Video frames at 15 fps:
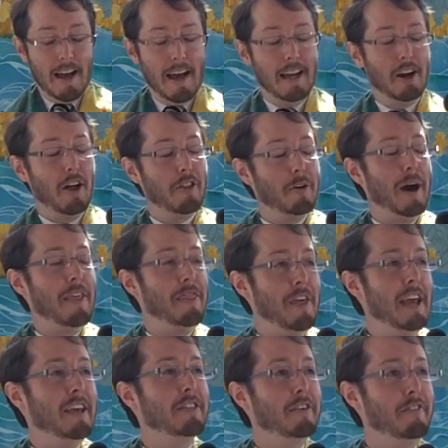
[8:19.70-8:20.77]
and although I
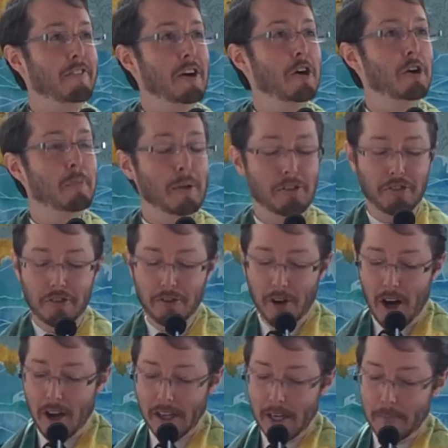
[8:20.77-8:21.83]
think the film is
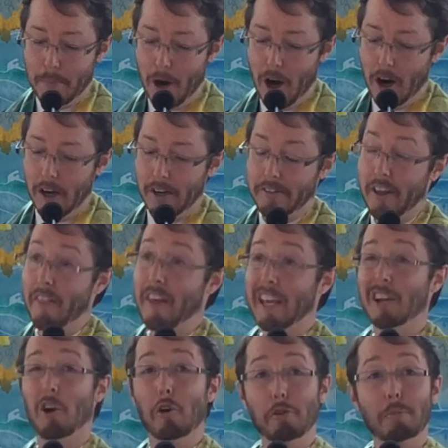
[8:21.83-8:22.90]
strong in parts, I
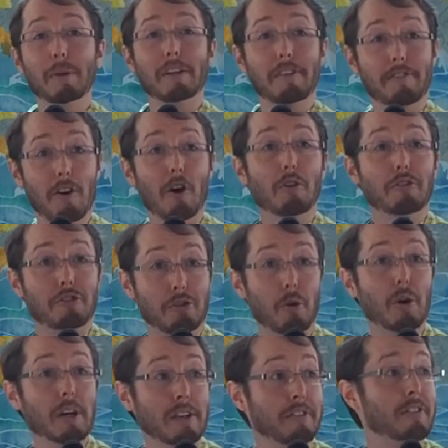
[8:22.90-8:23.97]
think it ultimately falls
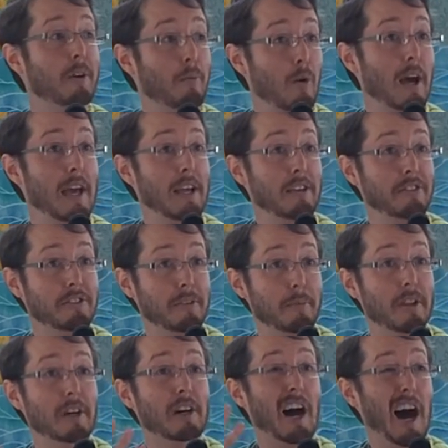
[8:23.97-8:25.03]
short in some ways. Some
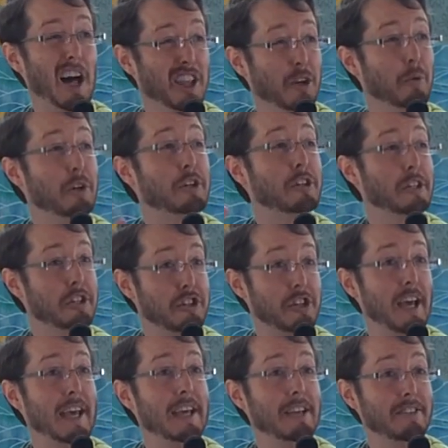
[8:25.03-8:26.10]
of the Hollywood
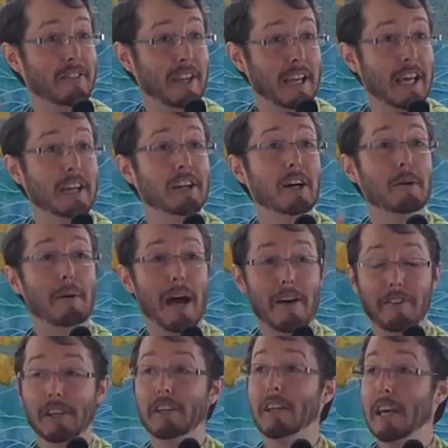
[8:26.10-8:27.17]
cliches that he ended up
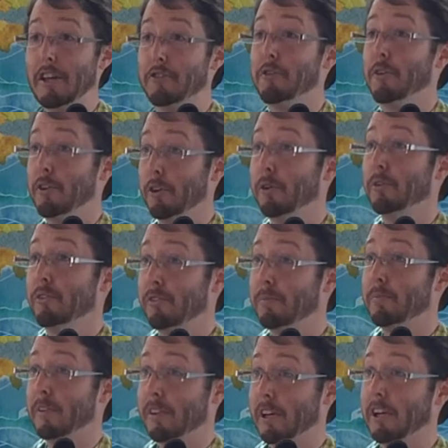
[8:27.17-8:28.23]
having to introduce,
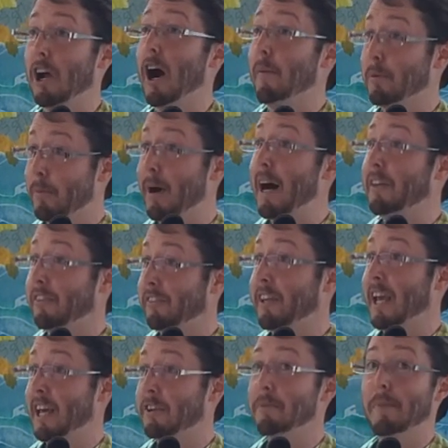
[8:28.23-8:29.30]
the compromises
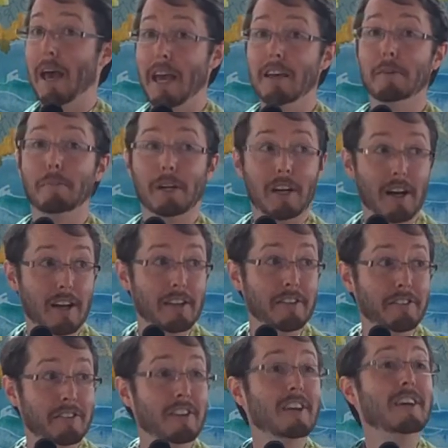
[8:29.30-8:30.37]
he had to make
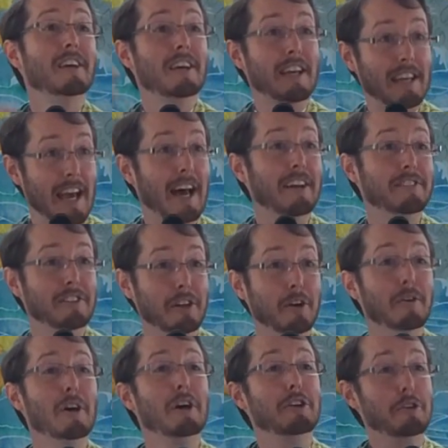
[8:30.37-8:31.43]
because he got, you
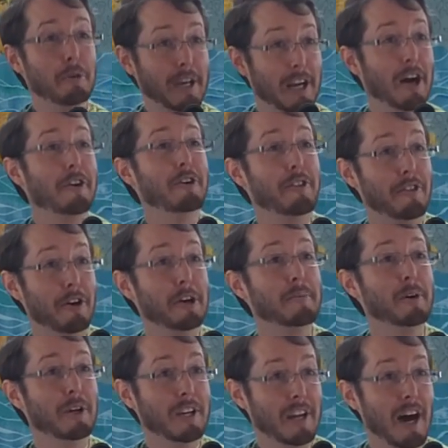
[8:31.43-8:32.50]
know, you get $130
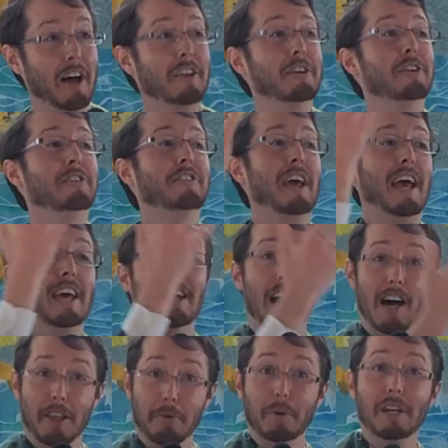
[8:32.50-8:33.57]
million and
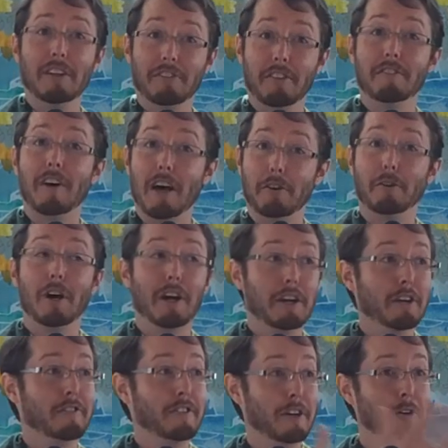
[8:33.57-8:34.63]
Hollywood gets the final cut
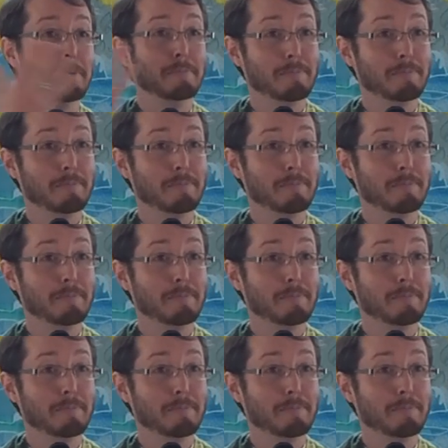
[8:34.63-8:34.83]
of your film.